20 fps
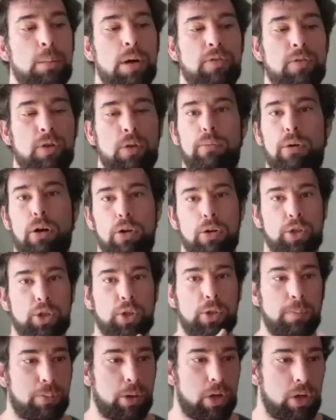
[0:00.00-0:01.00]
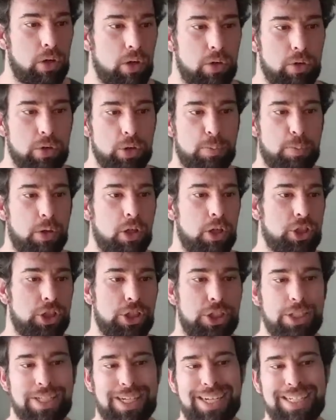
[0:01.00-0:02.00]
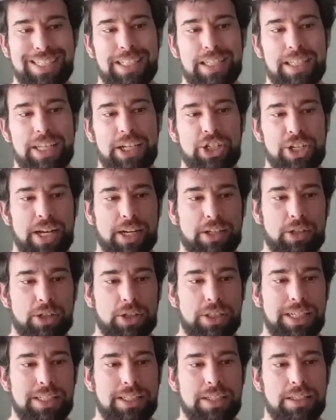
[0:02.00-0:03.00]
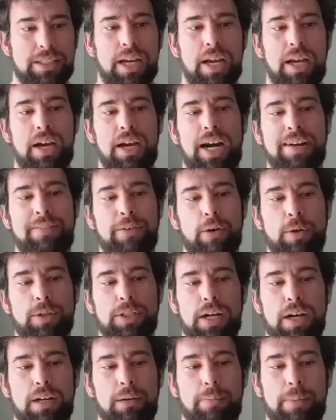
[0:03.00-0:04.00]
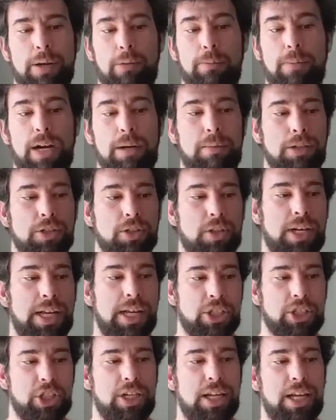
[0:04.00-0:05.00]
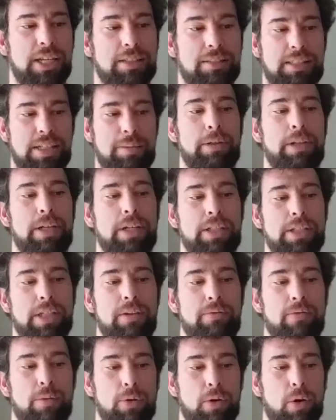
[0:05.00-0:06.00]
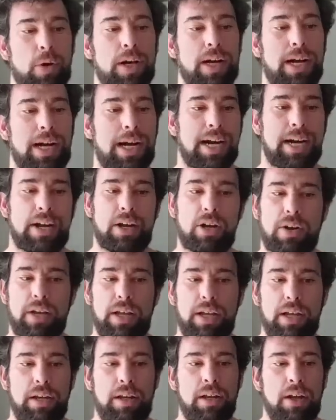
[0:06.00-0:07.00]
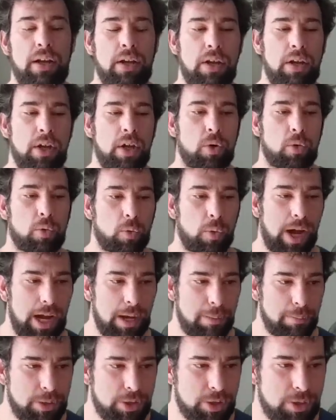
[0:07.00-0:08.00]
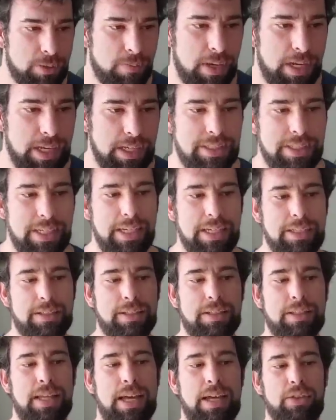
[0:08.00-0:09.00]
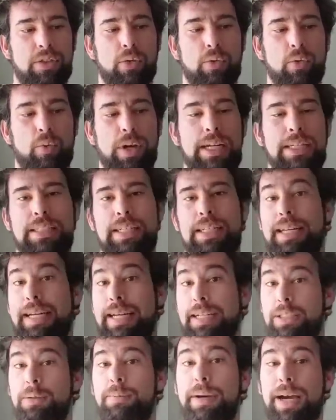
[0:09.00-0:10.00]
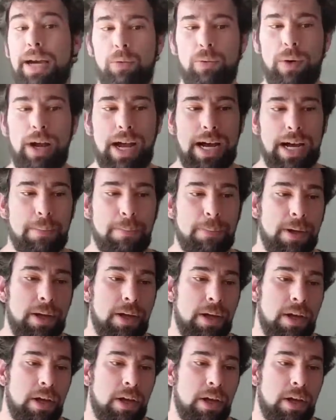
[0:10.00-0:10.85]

but for most pulls, pushes, isolation exercises, I've always gotten a better mind-muscle connection and stimulus from going higher in reps. And he says that the reason it gets a bad rap